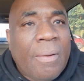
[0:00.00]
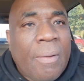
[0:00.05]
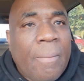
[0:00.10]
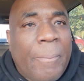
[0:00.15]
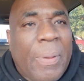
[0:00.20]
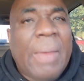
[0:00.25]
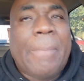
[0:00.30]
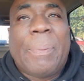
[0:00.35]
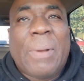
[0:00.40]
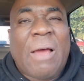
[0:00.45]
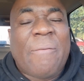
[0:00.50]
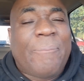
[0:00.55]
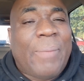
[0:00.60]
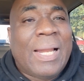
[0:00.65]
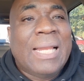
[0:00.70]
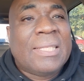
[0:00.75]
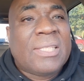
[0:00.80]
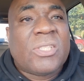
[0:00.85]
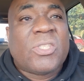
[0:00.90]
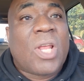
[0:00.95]
People are
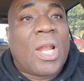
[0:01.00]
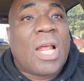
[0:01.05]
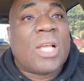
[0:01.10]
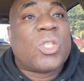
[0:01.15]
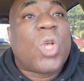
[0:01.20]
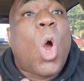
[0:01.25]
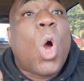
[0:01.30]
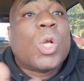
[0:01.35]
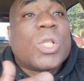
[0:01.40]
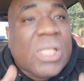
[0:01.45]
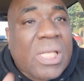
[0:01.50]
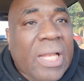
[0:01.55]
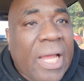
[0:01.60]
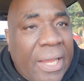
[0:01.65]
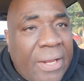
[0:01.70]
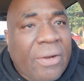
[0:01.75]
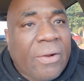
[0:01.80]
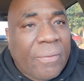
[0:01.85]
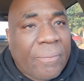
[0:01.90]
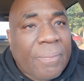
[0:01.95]
politicians as hustler,
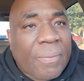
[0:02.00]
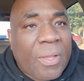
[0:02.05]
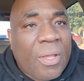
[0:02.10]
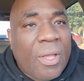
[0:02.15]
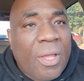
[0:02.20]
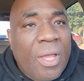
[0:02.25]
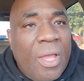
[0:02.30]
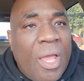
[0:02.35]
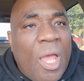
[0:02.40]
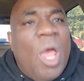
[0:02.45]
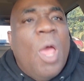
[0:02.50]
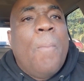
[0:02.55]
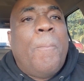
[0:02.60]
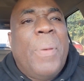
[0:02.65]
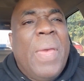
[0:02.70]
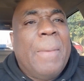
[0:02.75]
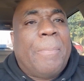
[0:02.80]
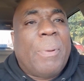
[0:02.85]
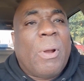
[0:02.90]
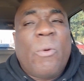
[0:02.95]
you know.
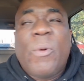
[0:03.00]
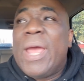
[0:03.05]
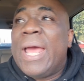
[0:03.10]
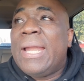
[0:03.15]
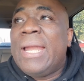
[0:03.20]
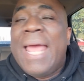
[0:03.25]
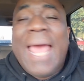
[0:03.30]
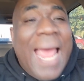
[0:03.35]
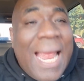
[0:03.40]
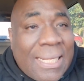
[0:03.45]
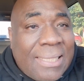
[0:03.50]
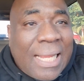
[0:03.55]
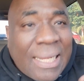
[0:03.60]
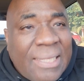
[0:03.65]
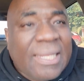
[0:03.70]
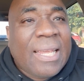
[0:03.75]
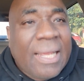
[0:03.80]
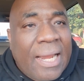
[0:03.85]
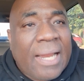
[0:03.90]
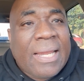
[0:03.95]
People rate the
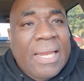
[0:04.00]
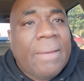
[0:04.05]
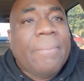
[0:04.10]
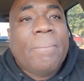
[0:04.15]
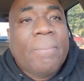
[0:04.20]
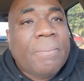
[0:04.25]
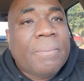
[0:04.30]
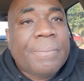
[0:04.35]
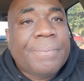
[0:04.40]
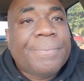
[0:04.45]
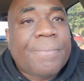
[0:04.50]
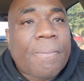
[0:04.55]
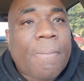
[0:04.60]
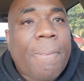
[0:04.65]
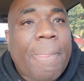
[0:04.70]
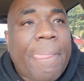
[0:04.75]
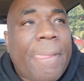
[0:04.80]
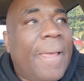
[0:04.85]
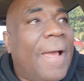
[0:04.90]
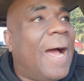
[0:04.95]
entertainer them
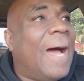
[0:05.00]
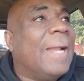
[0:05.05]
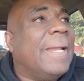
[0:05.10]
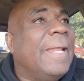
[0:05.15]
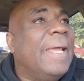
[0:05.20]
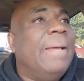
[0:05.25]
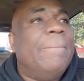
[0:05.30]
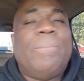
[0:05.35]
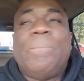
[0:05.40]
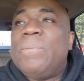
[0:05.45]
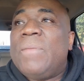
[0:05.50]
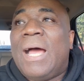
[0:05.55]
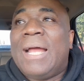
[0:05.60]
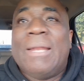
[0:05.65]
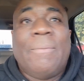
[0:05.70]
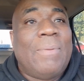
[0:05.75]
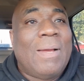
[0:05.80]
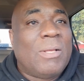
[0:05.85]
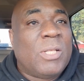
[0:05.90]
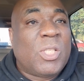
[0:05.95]
and the
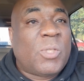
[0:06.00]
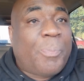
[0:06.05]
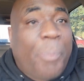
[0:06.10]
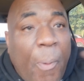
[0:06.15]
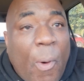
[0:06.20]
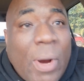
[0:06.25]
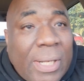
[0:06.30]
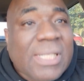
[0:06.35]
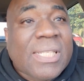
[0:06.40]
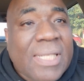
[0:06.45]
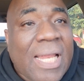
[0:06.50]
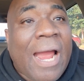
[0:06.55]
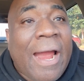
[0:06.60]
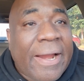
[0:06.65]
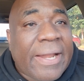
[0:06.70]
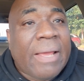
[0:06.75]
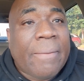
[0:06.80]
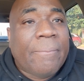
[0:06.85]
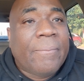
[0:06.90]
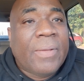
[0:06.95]
sports star
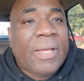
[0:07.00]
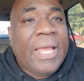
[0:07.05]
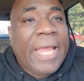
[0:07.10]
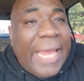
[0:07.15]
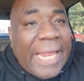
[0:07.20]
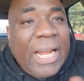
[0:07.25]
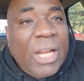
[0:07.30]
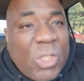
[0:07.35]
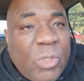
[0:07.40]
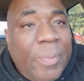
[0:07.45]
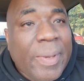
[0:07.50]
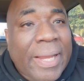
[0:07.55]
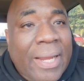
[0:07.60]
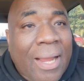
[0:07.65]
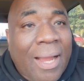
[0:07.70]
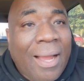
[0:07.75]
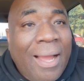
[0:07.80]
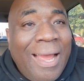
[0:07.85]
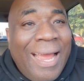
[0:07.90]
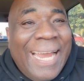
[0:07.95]
them in a
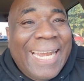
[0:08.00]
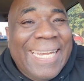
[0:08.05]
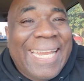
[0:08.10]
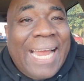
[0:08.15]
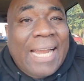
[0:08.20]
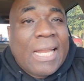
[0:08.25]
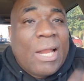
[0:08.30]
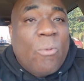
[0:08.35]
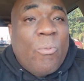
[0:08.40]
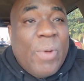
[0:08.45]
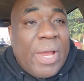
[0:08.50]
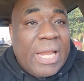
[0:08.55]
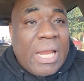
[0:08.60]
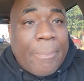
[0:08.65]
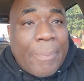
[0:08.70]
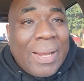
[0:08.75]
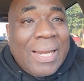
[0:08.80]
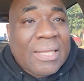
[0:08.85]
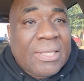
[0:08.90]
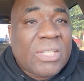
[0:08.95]
Jamaica than them rate the
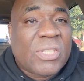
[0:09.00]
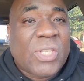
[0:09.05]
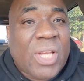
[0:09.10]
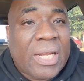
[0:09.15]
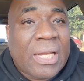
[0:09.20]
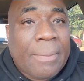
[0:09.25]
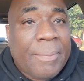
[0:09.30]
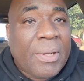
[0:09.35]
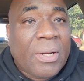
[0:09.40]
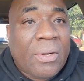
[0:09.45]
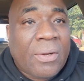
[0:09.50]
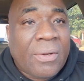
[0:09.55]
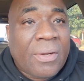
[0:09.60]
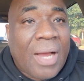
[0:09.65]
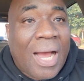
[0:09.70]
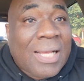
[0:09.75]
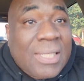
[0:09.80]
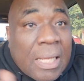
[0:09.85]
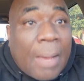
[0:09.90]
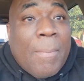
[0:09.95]
politician them, you know,
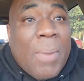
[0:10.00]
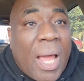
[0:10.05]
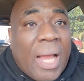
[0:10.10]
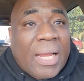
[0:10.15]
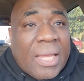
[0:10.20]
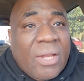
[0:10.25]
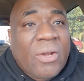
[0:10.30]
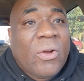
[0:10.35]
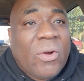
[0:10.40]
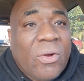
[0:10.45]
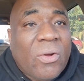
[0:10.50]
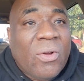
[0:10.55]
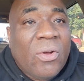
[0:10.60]
as a black, you know.